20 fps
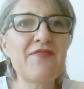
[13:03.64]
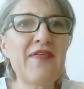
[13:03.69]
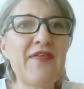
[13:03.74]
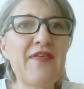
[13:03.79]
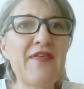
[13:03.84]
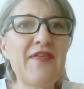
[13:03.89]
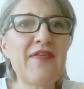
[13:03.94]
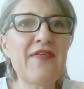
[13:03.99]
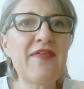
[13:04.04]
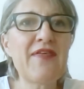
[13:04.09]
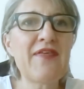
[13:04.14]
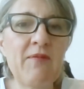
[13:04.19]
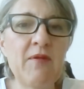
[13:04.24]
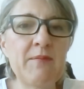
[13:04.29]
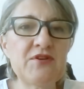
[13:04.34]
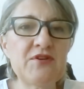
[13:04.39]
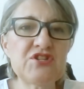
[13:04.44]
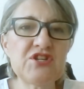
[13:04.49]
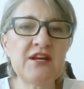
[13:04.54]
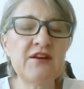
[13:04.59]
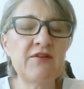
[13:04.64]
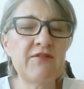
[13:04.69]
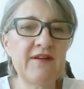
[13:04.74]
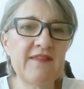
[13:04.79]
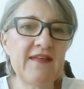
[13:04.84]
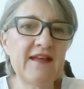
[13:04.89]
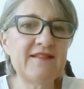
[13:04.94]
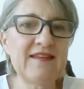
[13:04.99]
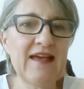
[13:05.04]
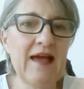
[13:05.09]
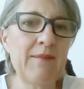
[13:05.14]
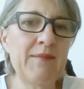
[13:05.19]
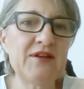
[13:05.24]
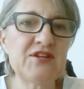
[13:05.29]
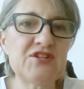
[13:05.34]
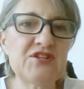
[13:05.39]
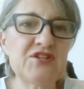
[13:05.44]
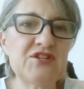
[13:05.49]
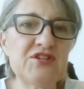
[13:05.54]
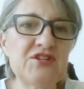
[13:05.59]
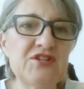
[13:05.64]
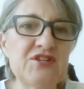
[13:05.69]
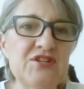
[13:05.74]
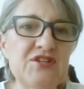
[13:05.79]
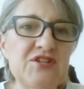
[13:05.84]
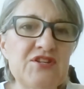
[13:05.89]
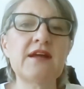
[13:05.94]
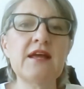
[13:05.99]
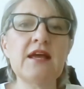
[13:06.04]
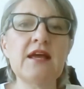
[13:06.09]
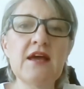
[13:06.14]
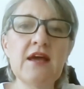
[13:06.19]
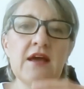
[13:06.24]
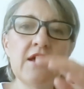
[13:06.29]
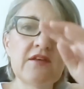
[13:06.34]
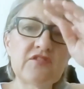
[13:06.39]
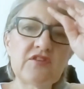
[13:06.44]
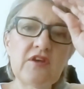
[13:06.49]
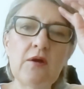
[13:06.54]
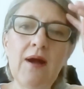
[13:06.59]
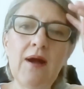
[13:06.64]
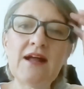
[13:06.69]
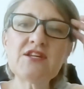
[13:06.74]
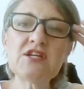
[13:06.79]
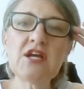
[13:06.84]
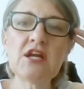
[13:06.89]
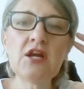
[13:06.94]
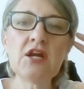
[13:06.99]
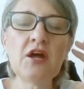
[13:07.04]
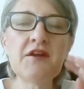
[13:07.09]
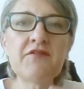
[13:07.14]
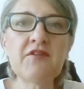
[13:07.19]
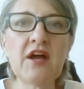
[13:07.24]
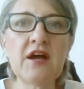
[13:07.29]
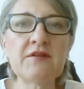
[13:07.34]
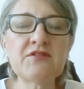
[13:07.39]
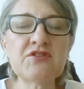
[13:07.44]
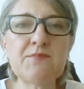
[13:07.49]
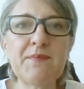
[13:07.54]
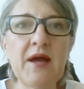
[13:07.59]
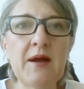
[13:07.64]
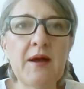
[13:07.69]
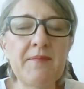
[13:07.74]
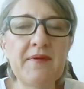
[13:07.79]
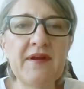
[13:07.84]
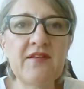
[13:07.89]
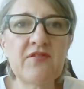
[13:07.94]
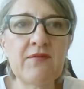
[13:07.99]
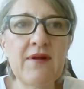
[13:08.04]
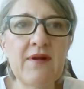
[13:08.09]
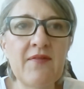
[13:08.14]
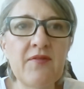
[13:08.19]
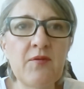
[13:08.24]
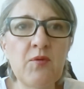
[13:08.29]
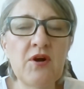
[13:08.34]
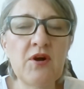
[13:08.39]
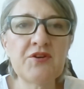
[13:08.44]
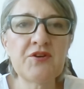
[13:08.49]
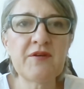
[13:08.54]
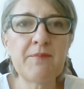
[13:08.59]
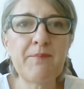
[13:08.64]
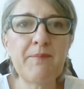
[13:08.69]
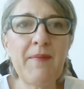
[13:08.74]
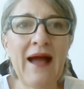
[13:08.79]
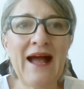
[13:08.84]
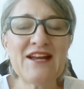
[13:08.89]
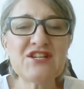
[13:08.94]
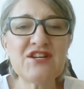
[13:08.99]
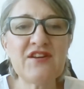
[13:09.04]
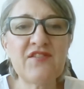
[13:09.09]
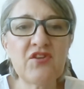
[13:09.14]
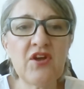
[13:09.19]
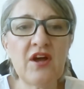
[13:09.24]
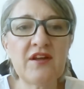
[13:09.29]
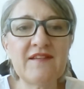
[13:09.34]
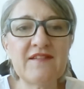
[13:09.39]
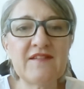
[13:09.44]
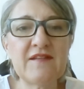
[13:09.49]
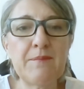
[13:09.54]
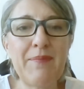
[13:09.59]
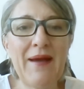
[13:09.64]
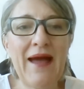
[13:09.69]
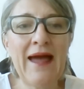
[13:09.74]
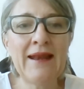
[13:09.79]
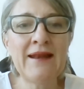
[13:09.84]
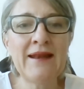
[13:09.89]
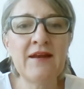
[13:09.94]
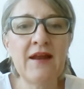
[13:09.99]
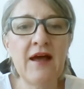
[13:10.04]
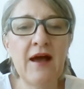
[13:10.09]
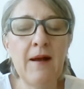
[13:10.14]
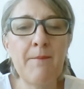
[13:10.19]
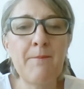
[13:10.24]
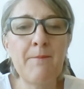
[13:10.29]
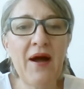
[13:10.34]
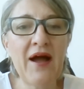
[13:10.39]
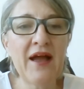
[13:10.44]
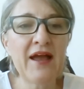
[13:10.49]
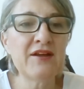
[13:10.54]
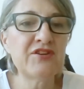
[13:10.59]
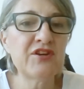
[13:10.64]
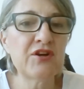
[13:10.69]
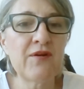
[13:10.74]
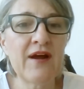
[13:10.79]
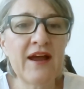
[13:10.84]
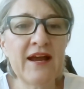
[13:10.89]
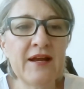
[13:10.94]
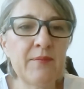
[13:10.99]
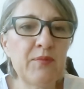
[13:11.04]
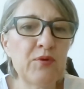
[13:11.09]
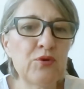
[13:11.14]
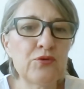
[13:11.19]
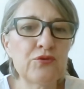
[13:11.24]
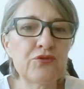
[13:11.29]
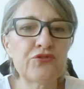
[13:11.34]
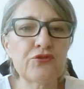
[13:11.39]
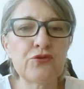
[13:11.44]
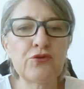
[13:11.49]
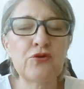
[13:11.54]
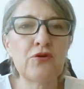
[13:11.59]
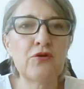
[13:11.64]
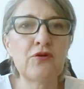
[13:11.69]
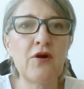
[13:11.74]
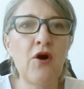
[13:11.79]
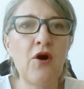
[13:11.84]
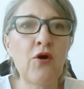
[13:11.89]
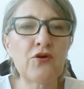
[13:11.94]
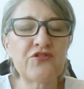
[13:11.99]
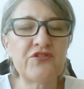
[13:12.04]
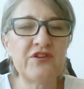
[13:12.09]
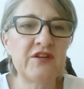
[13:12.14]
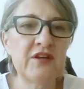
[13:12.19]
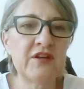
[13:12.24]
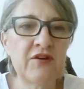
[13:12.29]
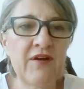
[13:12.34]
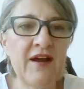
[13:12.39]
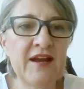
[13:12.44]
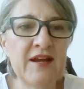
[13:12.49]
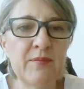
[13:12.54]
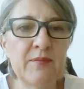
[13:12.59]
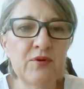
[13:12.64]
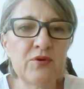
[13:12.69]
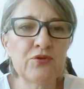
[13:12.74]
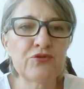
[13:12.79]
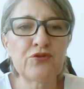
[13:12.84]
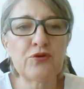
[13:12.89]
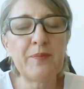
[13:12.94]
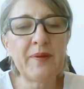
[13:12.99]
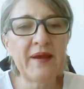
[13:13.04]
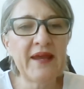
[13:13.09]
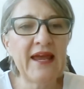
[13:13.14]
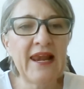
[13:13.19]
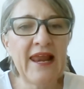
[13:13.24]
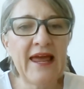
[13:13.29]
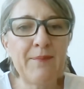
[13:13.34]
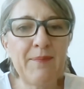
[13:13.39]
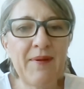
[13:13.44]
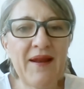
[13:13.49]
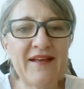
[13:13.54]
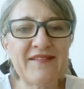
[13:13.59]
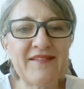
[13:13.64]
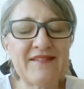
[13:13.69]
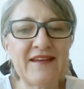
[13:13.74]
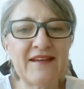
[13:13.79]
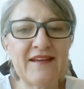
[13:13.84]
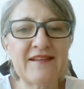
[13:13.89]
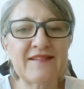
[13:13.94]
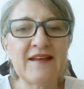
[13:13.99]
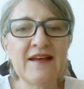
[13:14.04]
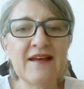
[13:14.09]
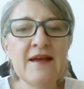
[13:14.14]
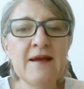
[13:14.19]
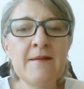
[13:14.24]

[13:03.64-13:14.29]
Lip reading: they clog up the machinery, they damage the machinery. So actually a lot of companies around the world are actually starting to ban biodegradables or oxydegradables or PLA plastics.